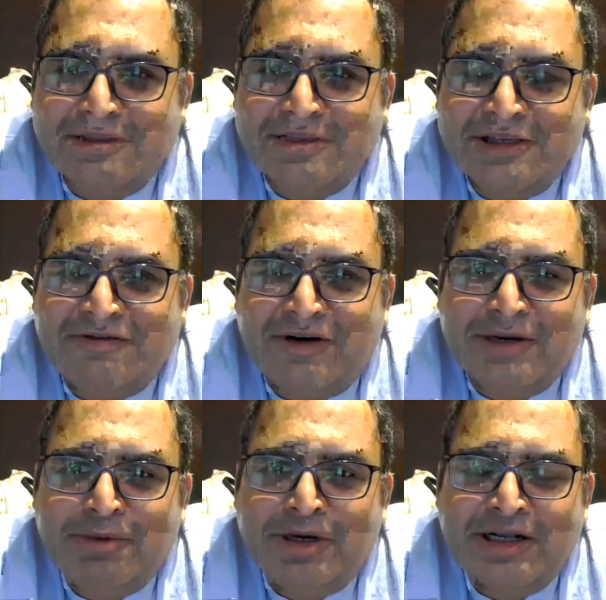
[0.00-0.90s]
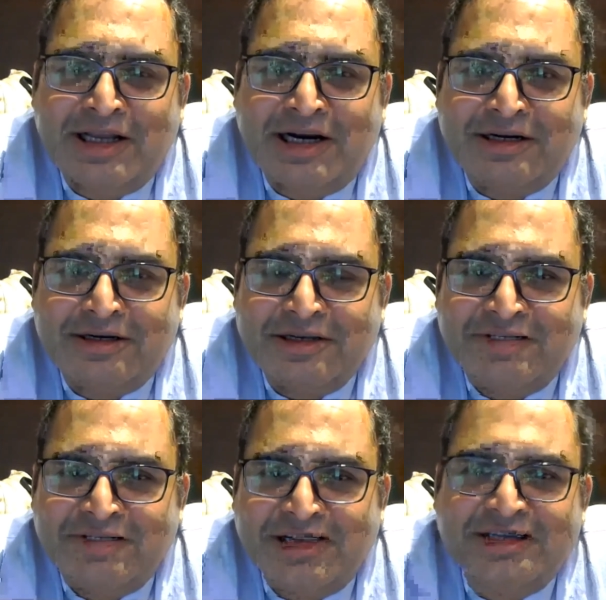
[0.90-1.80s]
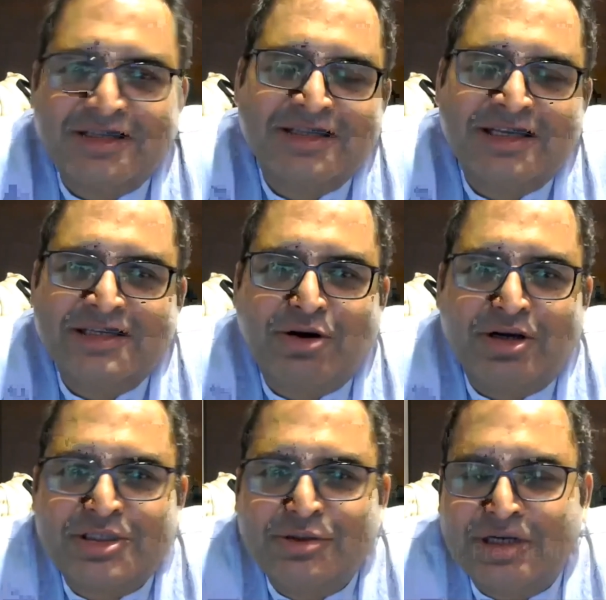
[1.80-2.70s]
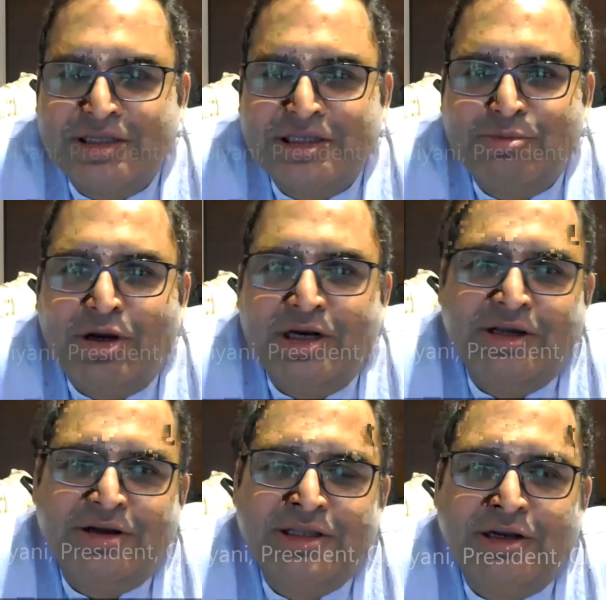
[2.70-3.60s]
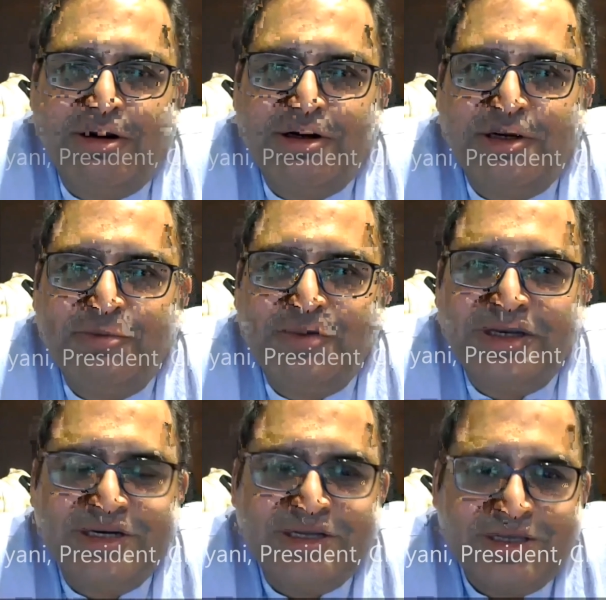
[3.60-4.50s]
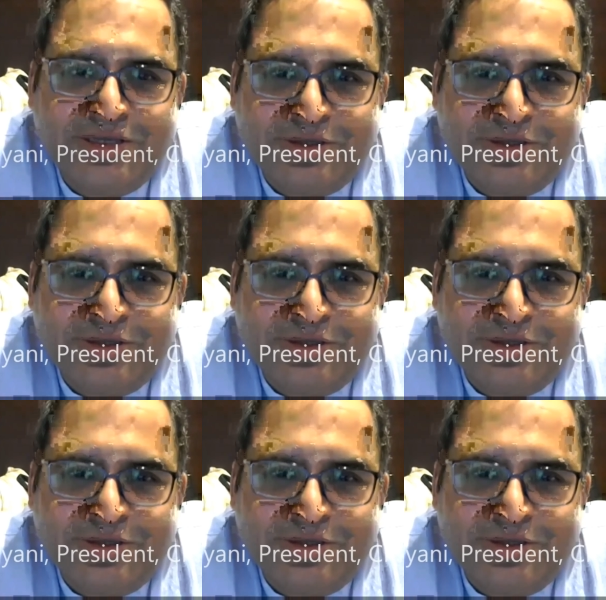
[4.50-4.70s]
It's fundamental that if there's a cost to run the mall during the lockdown period,